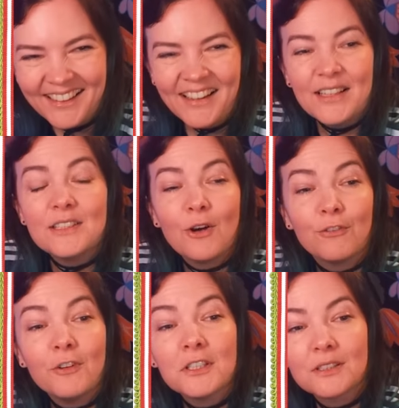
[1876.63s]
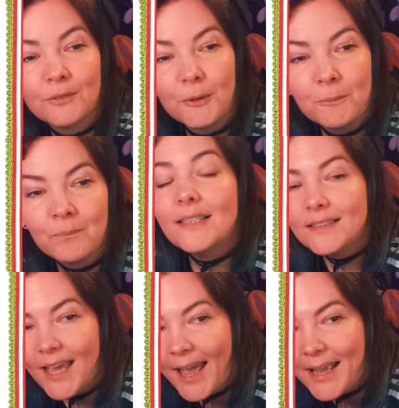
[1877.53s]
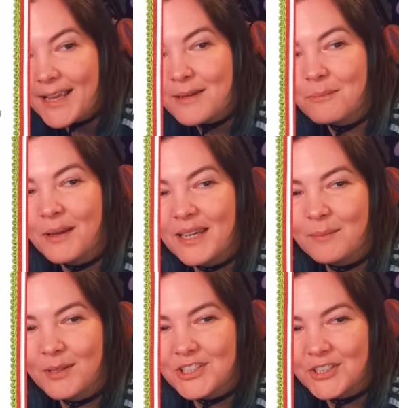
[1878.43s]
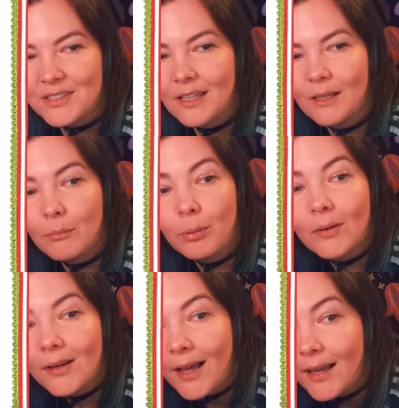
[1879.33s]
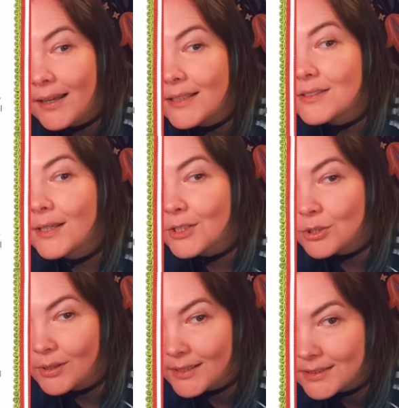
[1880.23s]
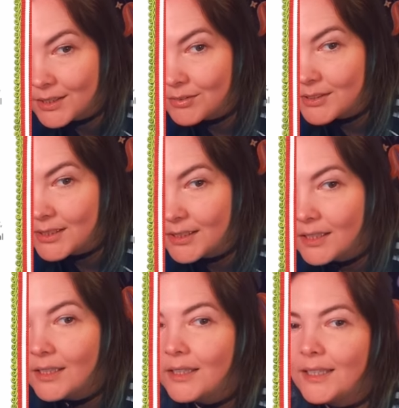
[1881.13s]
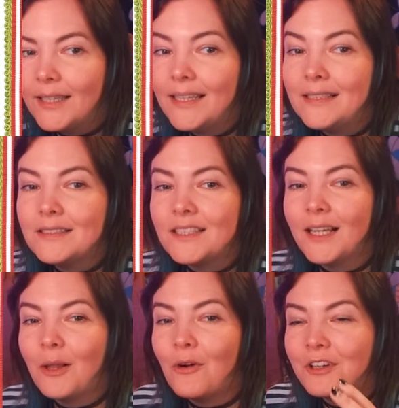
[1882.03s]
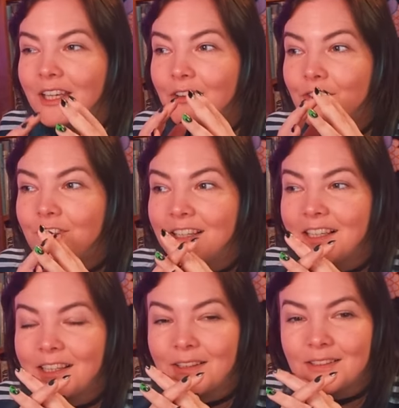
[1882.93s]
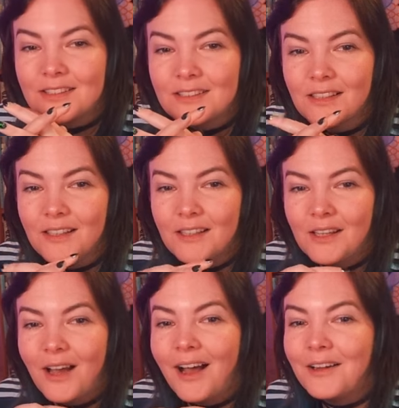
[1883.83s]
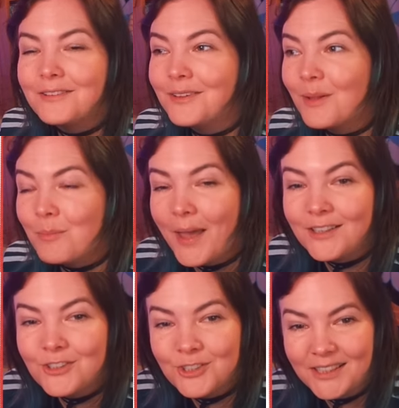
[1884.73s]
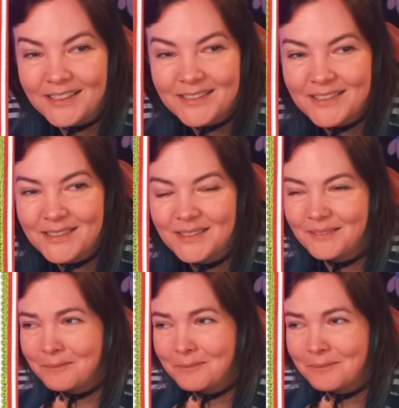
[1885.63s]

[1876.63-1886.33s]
So first of all, tame images that imply sexual activity, interlocking fingers under the bed sheets.